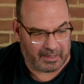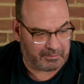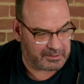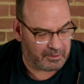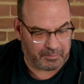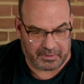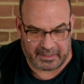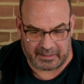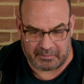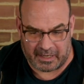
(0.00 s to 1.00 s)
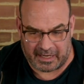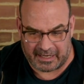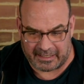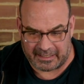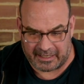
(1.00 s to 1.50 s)
I was hoping
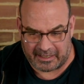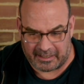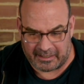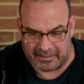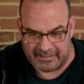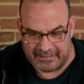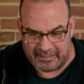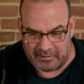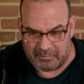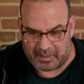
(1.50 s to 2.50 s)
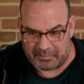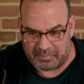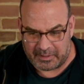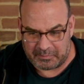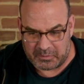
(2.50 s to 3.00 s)
my
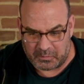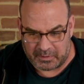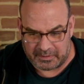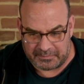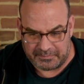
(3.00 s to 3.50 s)
peeps would